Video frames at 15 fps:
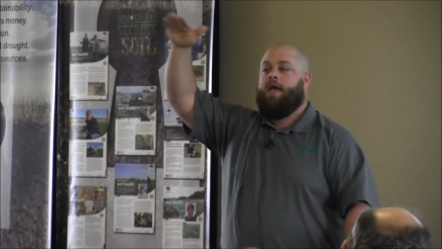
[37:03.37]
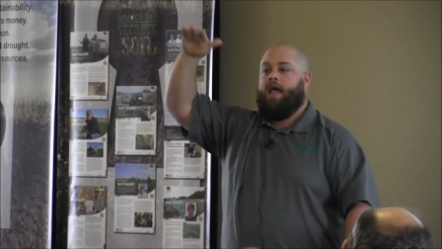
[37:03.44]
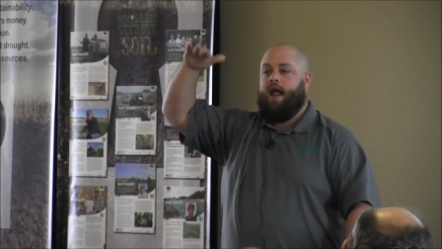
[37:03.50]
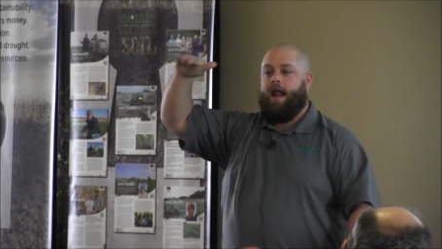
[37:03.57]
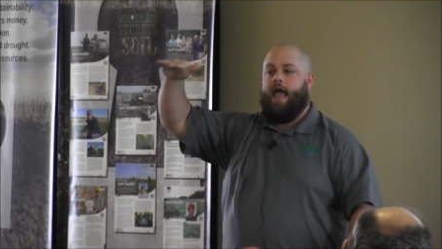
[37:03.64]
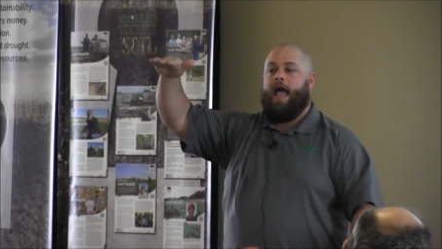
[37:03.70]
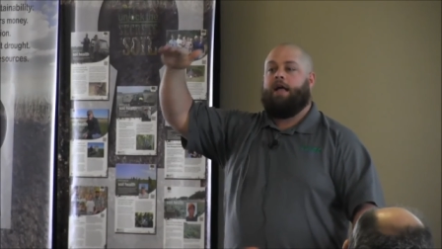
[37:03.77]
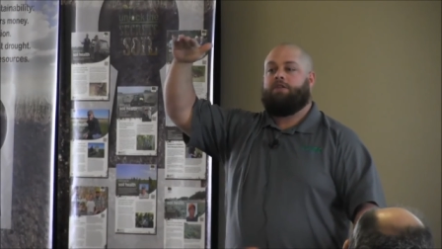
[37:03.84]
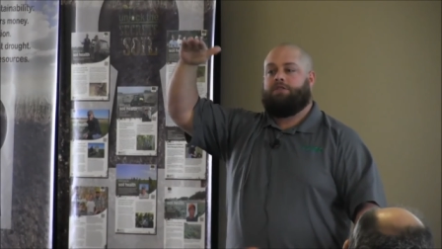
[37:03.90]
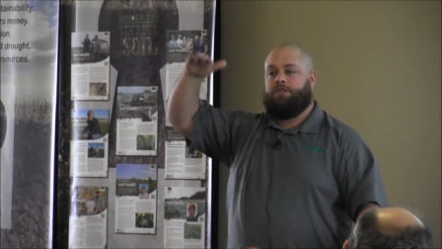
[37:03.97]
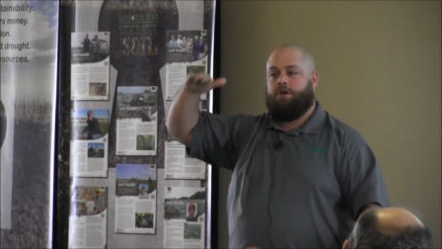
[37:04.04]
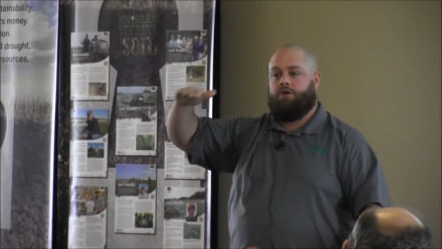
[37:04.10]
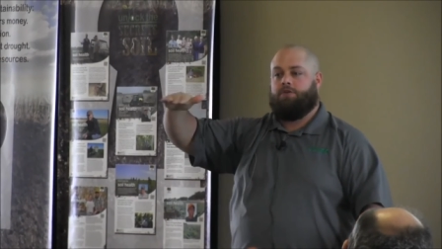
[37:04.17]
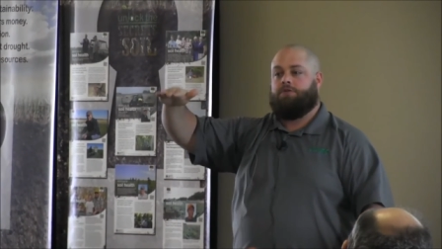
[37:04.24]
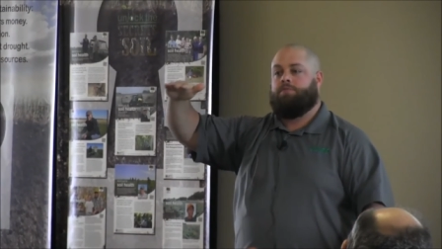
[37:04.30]
And as
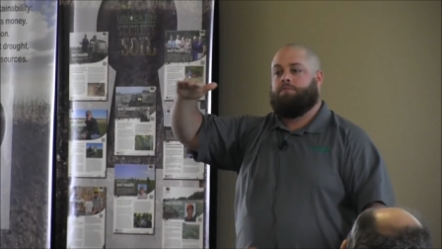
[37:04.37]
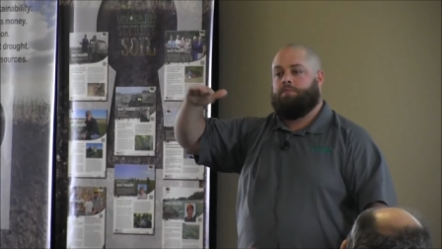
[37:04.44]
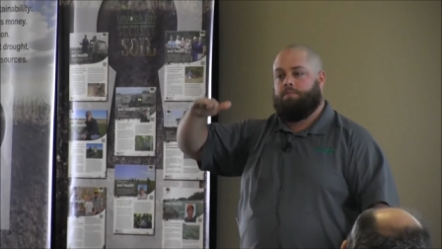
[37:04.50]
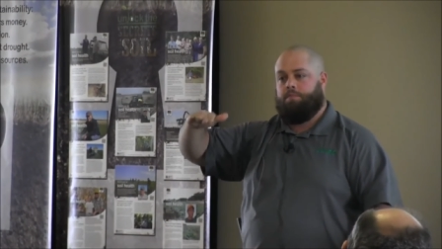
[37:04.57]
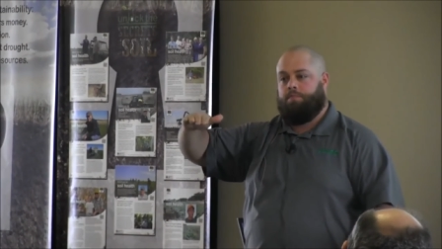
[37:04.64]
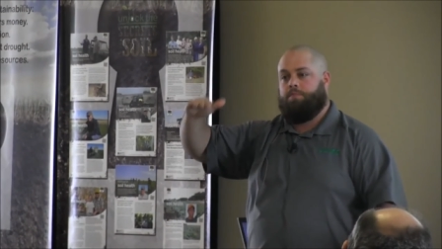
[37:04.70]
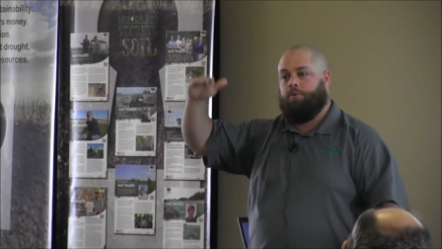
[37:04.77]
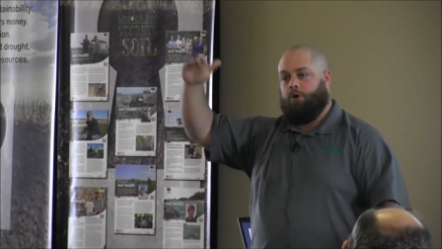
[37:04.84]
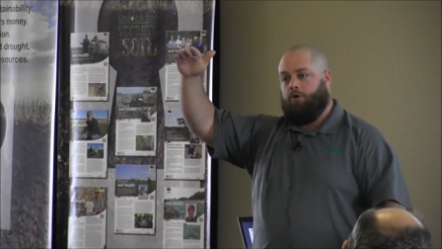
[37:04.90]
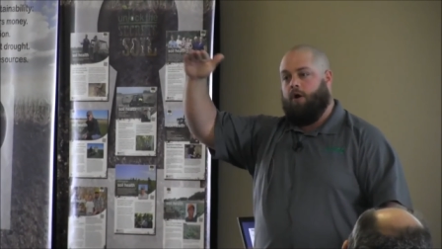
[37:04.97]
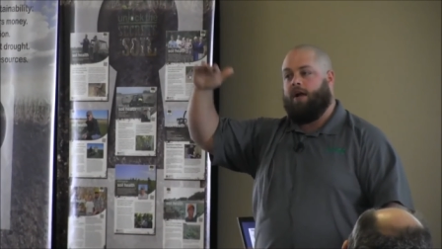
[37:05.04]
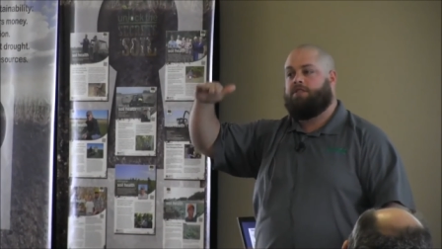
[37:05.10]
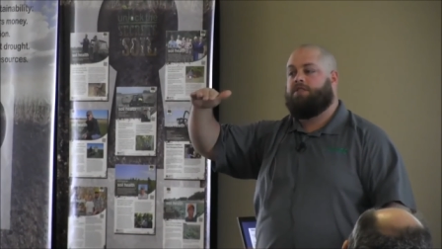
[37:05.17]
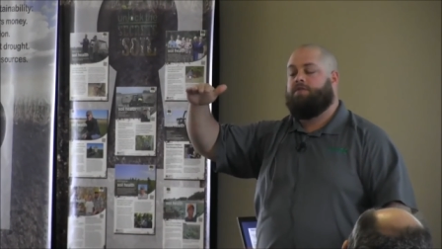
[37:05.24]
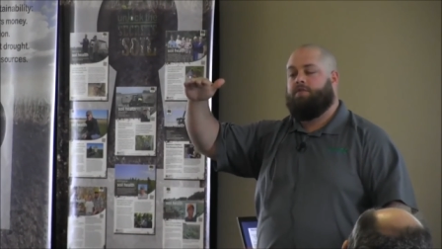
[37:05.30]
those
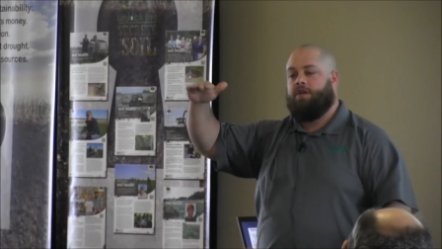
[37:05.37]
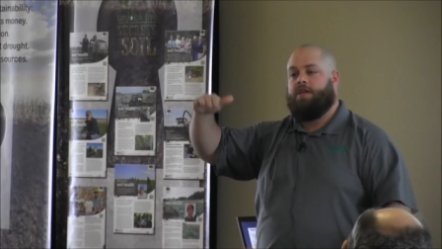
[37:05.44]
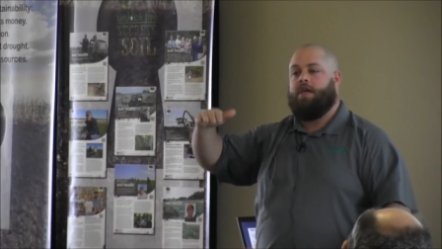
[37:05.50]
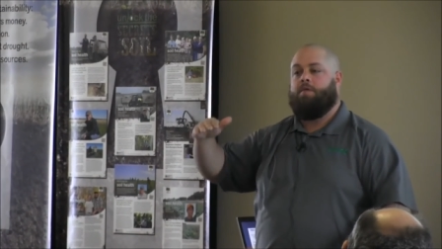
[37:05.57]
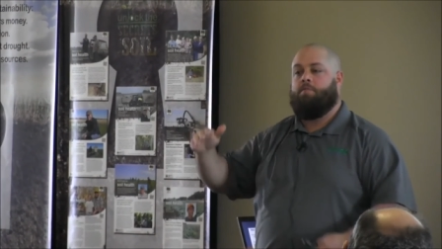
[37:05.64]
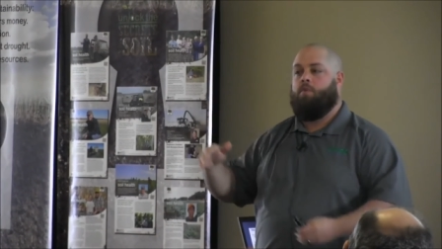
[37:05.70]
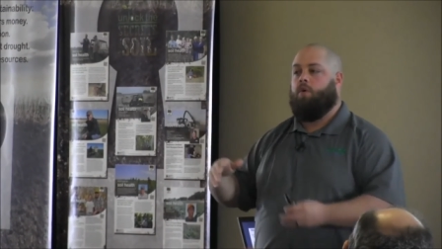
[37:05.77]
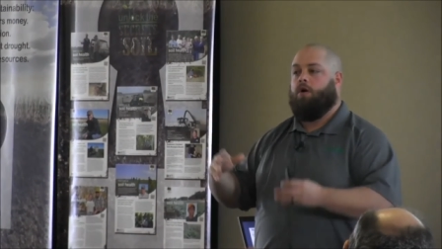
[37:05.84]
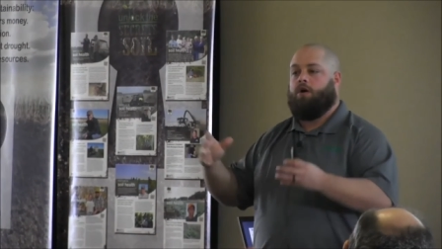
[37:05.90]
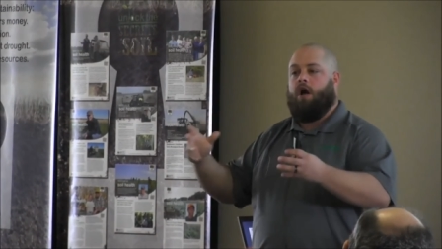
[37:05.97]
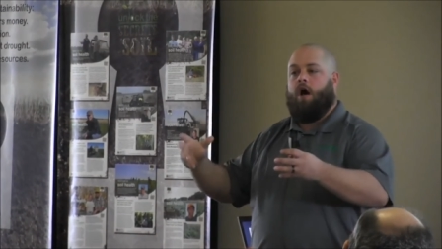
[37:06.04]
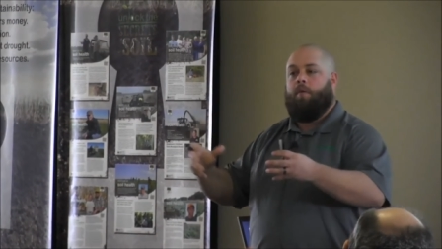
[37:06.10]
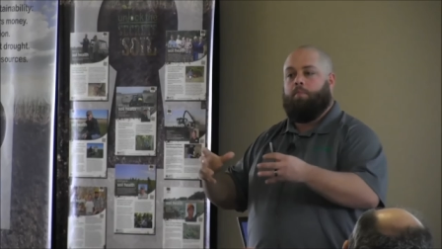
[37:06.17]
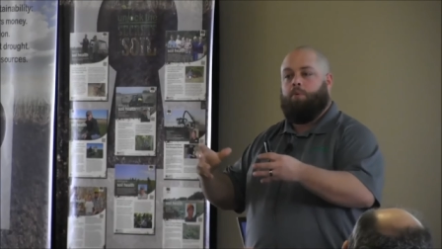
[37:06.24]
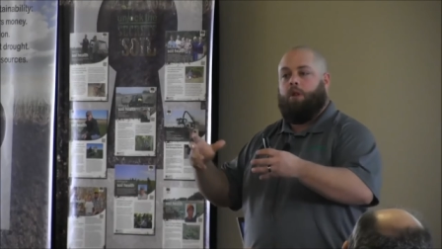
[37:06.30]
progressively get more
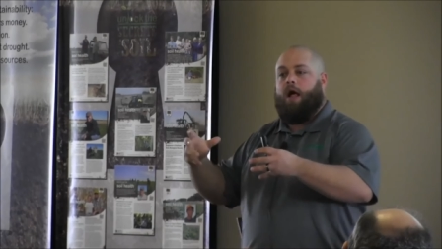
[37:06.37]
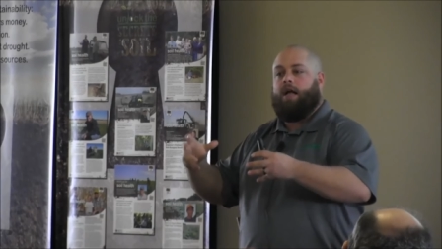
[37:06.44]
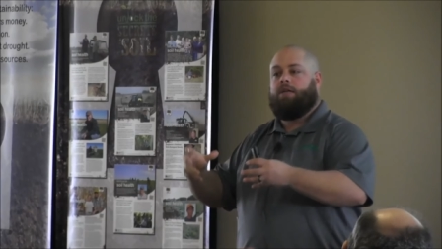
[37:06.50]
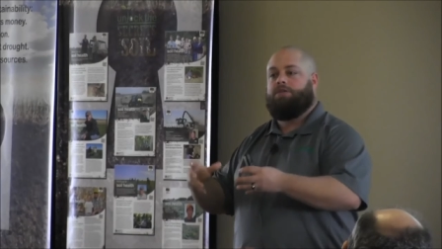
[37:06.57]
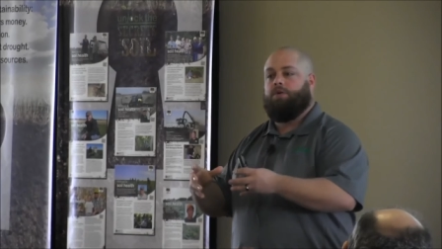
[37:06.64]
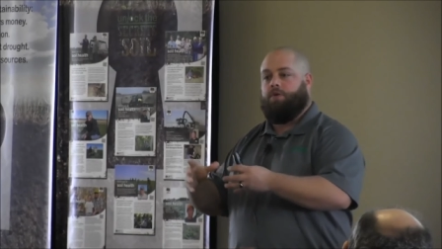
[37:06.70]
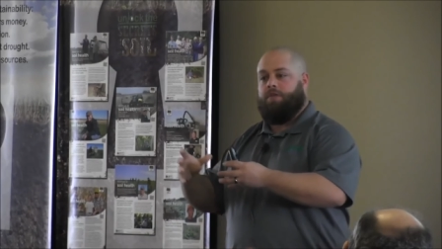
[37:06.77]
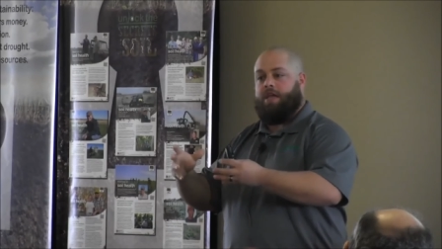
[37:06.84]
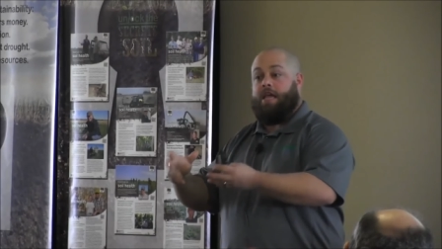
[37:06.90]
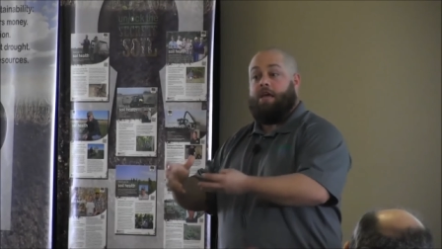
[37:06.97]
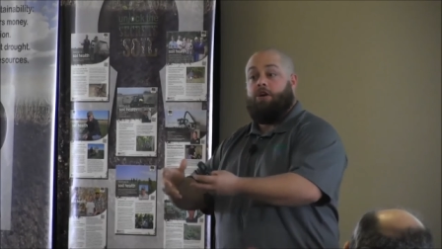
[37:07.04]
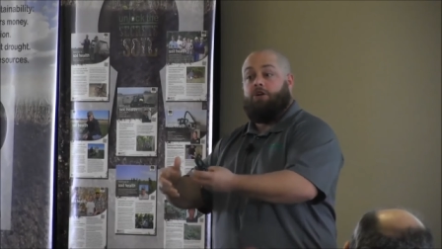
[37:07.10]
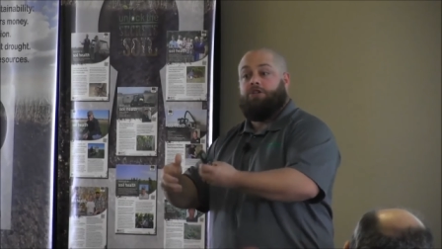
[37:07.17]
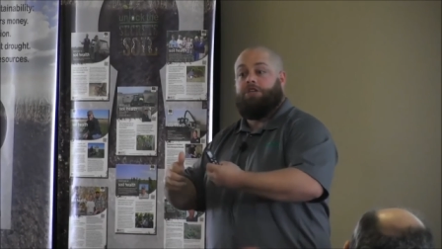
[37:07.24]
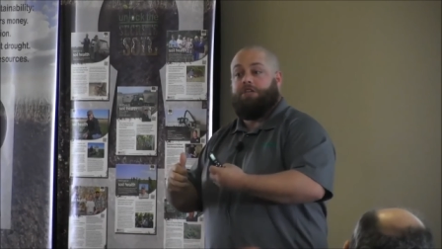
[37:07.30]
complex or the
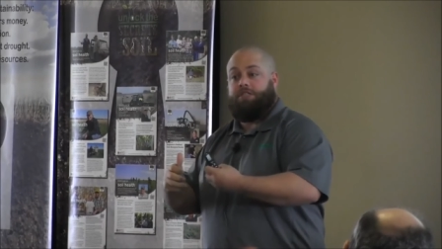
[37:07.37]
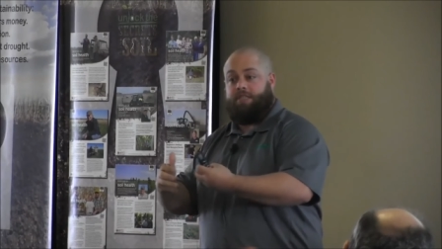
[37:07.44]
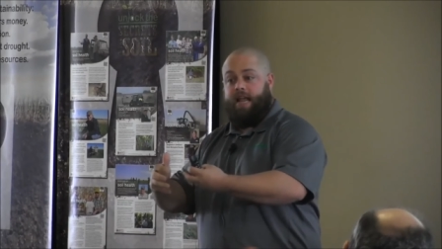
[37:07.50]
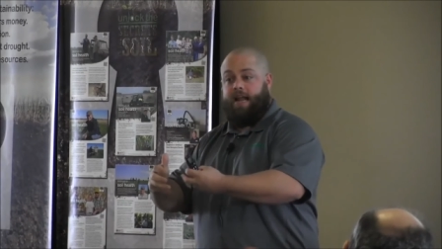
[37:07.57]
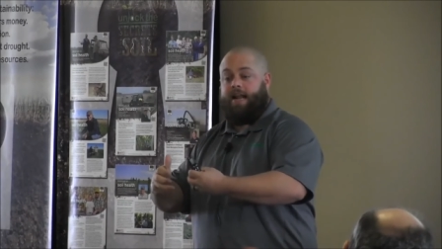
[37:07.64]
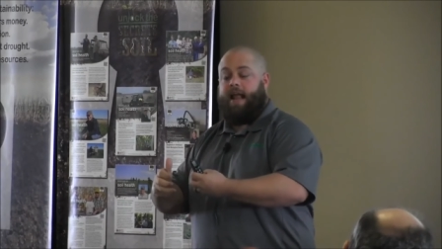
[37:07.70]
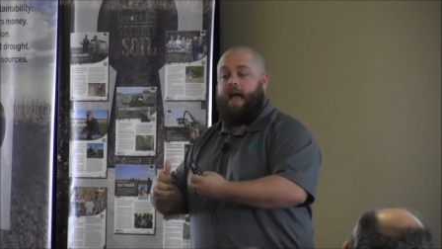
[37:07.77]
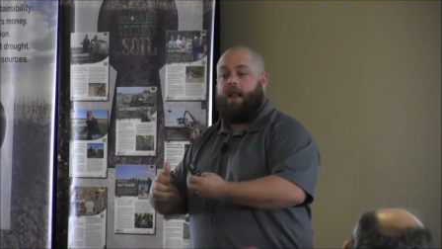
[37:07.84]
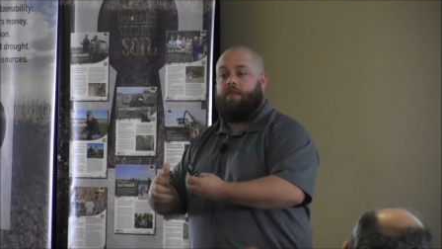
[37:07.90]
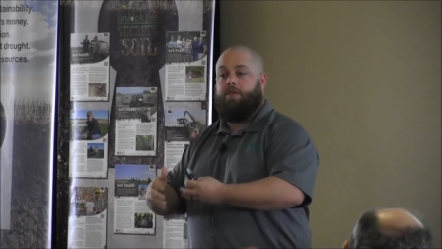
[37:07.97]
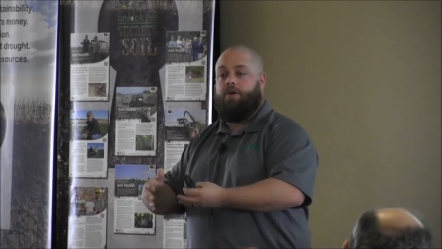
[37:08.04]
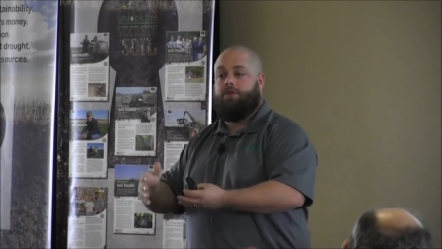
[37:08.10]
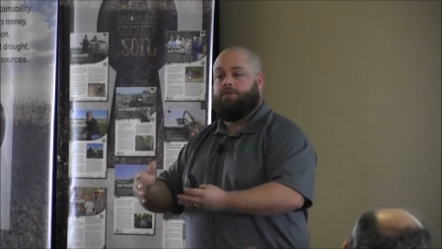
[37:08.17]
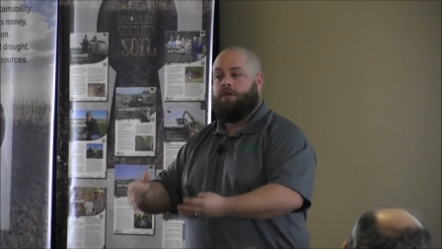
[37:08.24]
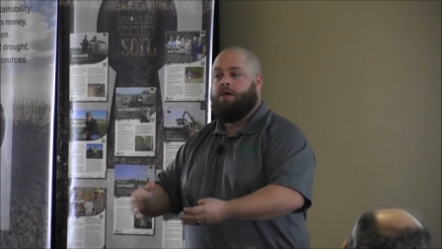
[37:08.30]
energy is taken out of
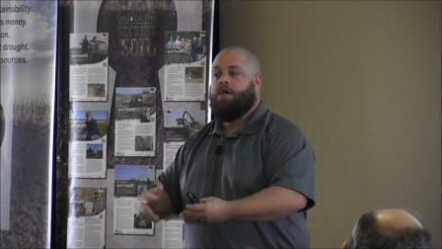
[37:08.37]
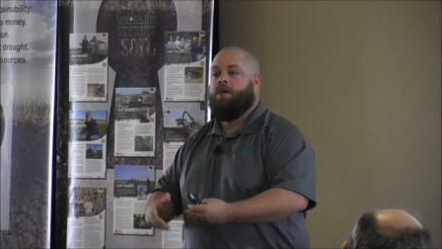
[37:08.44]
those,